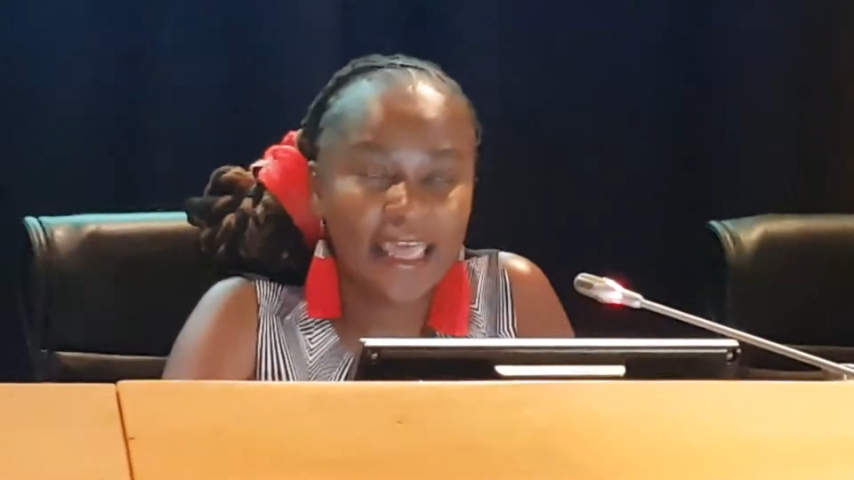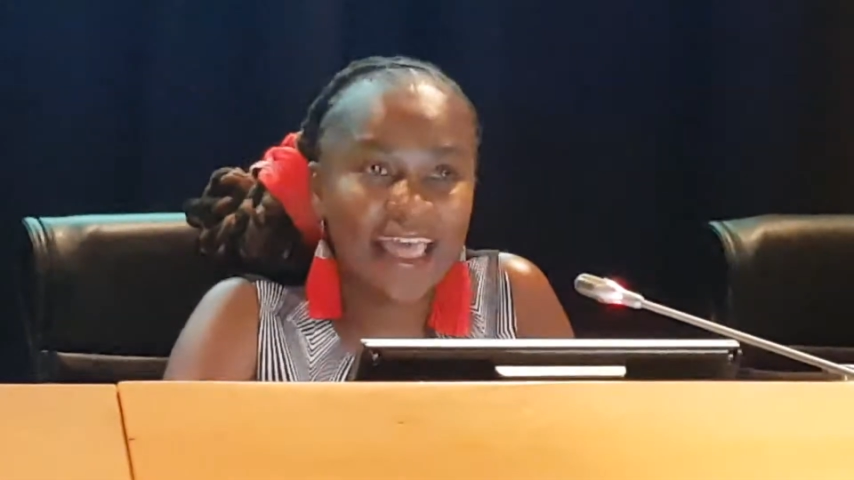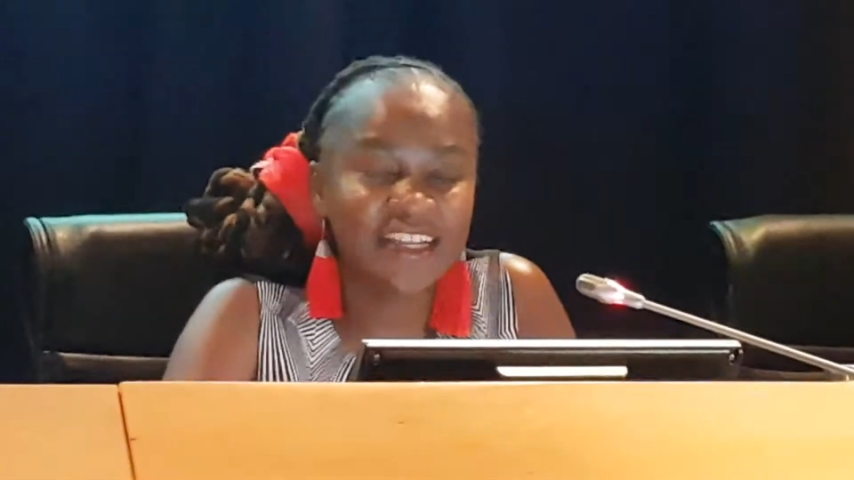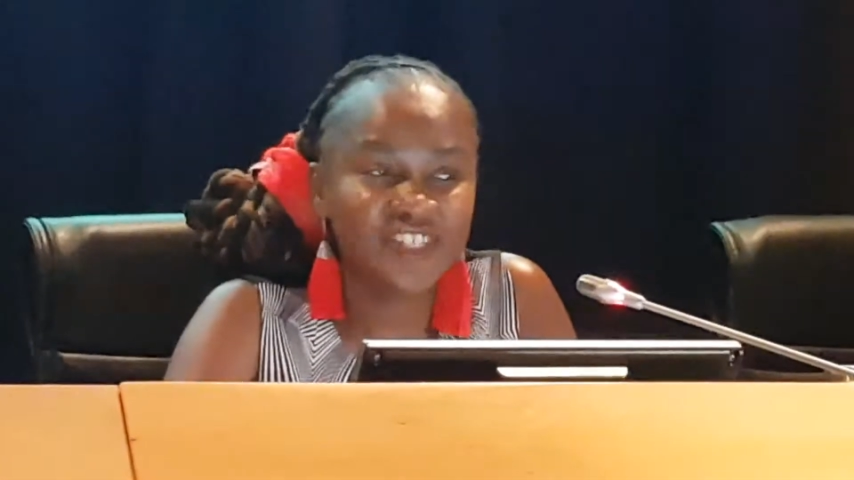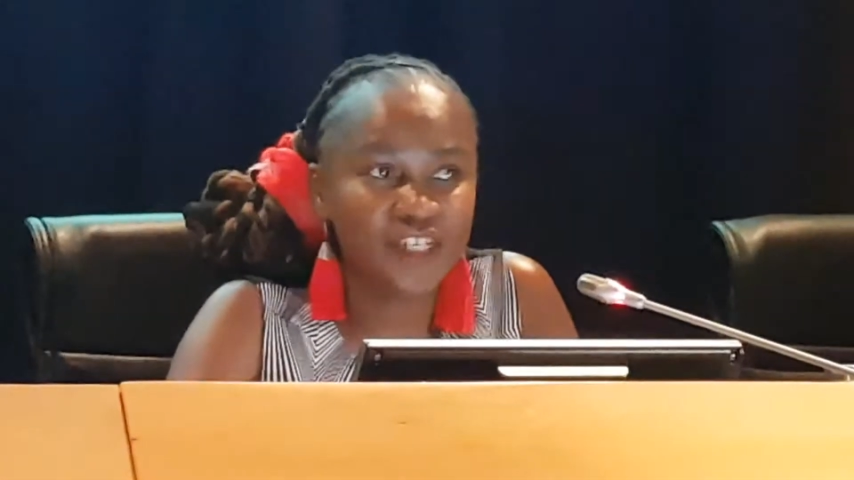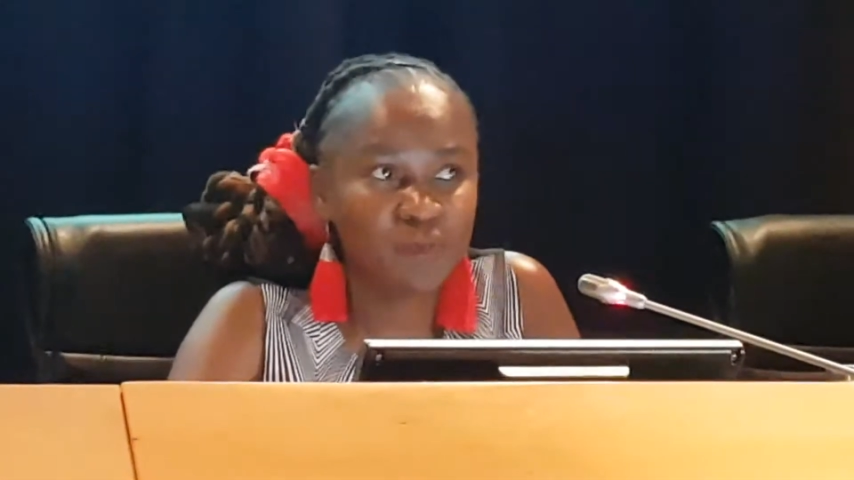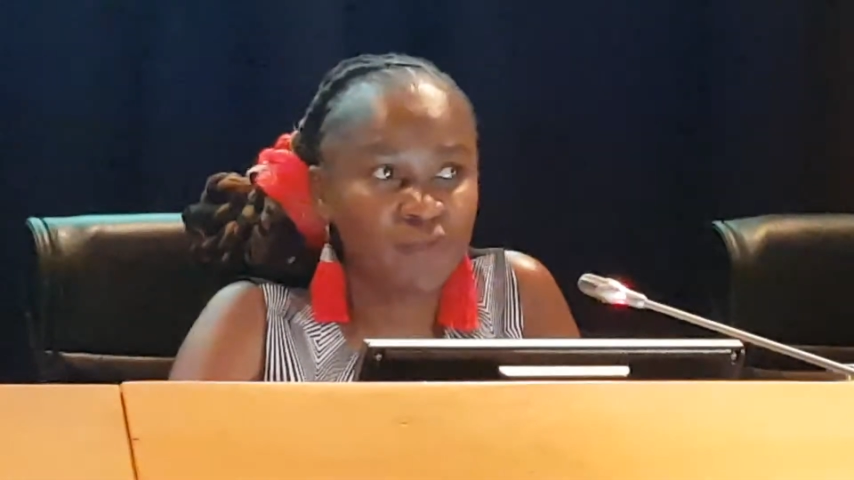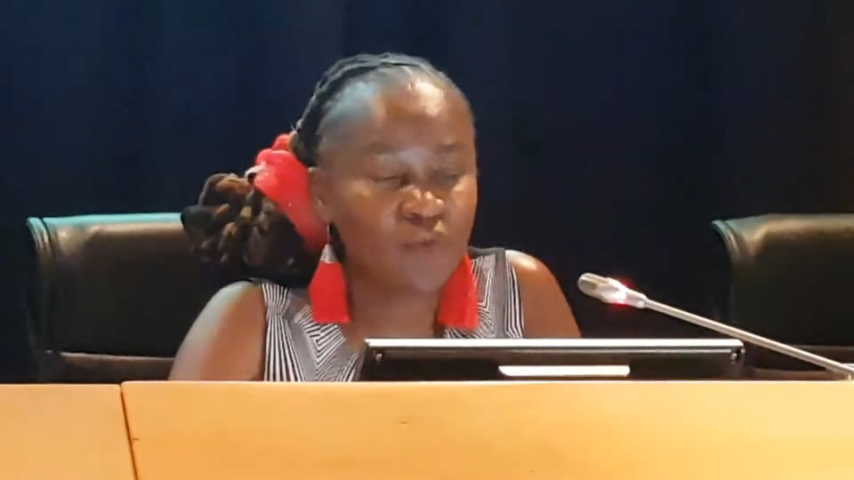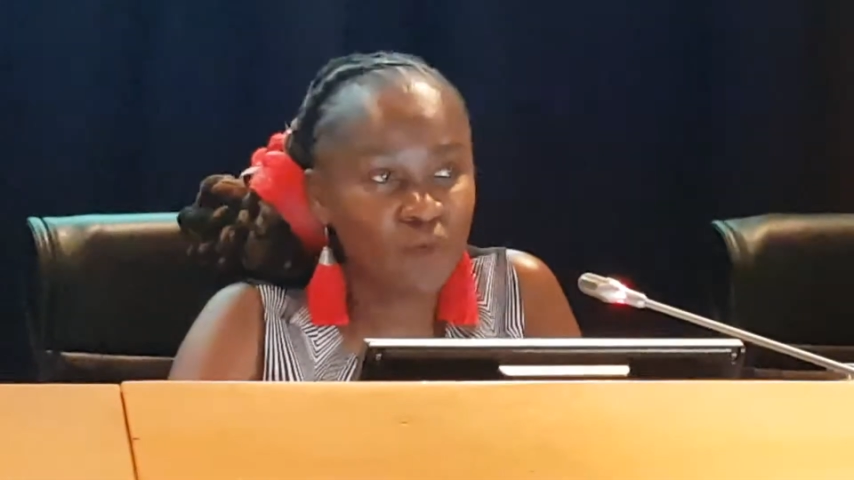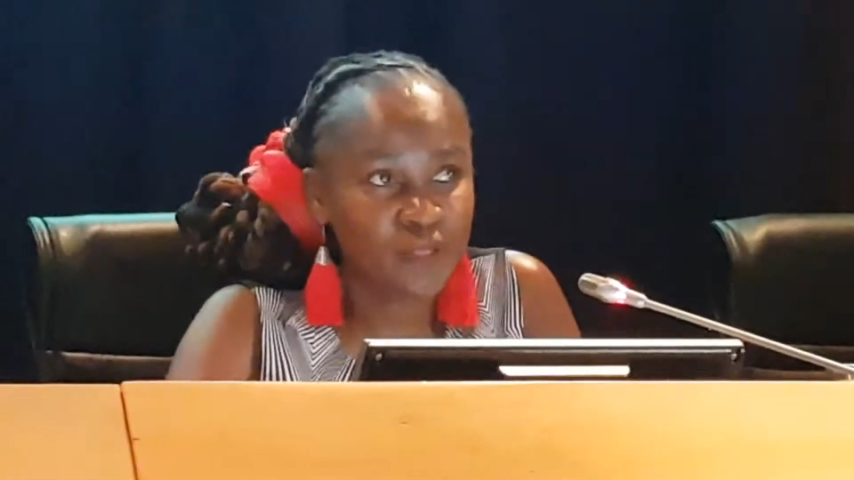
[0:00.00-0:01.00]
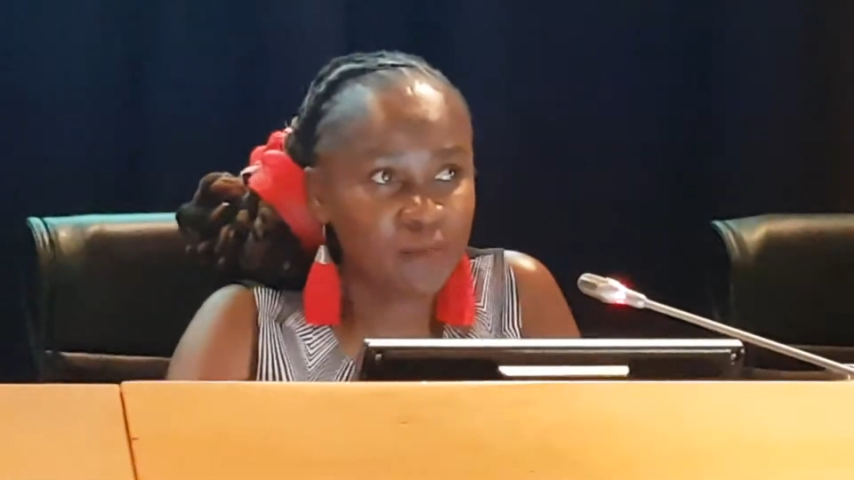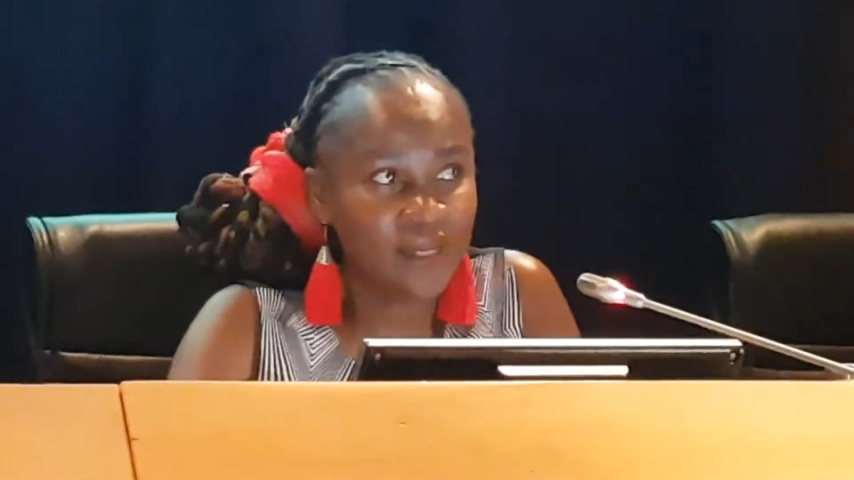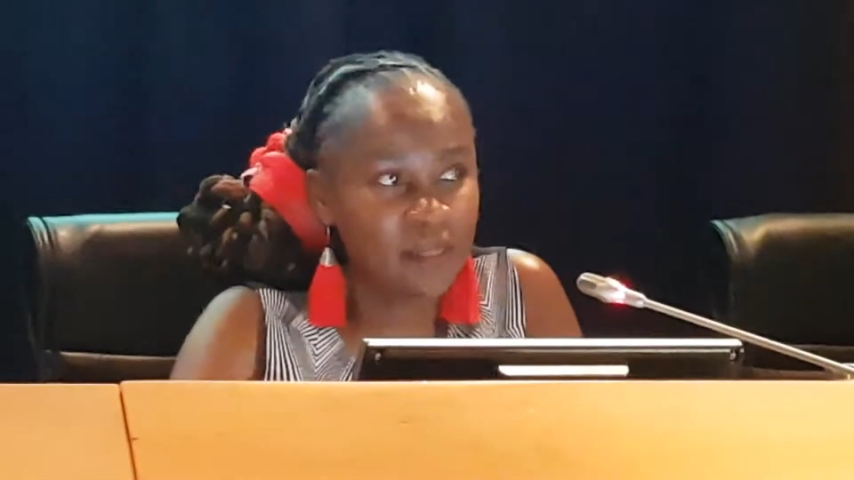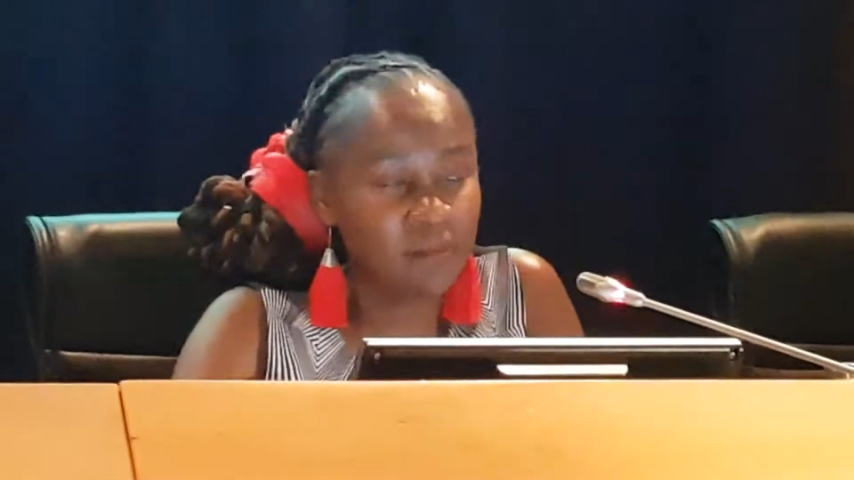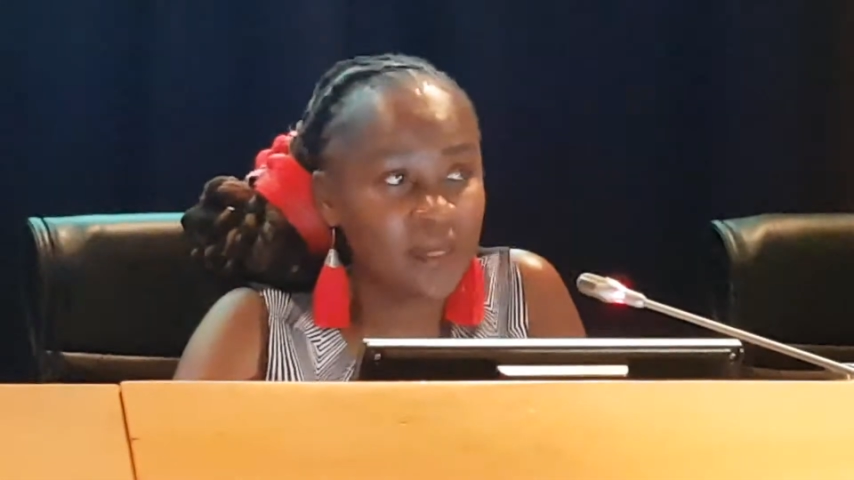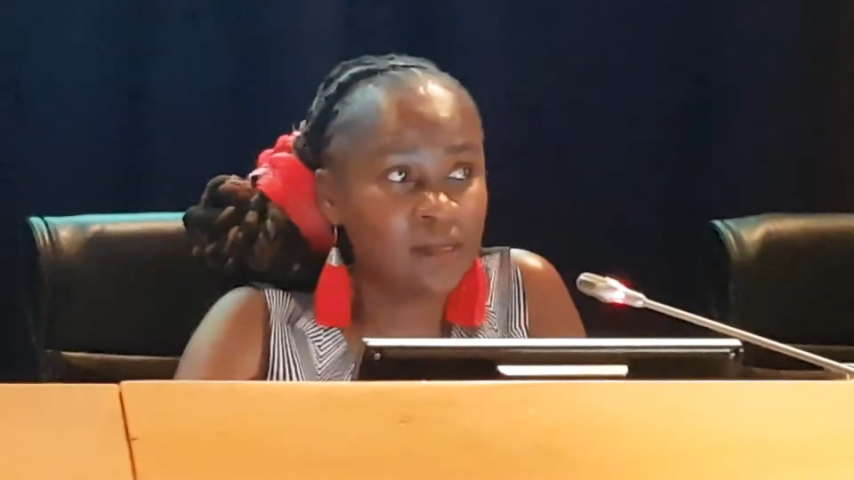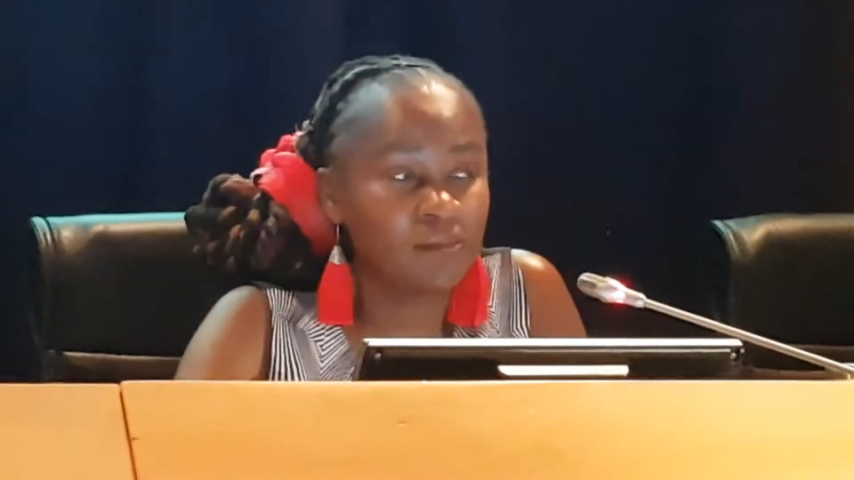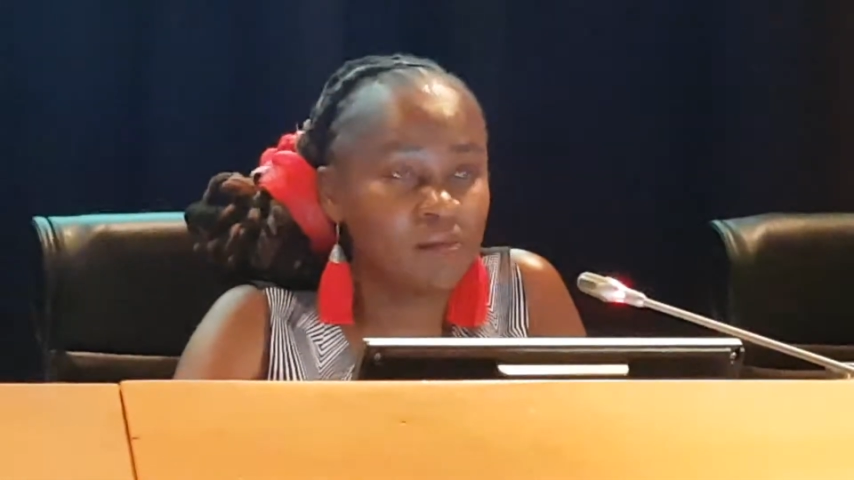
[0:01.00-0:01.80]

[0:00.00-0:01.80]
and yet we've only really made